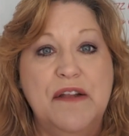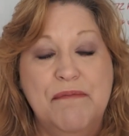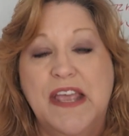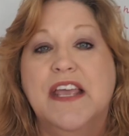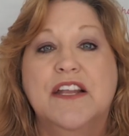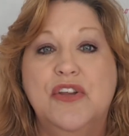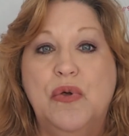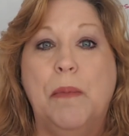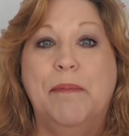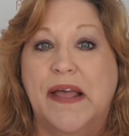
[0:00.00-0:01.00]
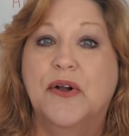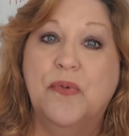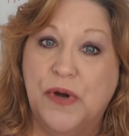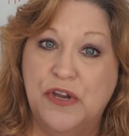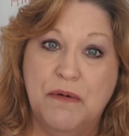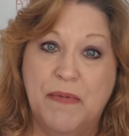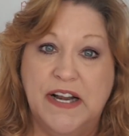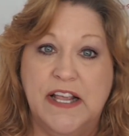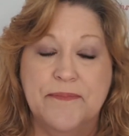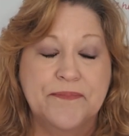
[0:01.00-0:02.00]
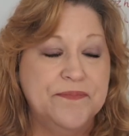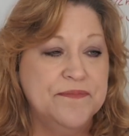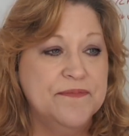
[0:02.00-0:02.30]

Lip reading: and making you better with your money.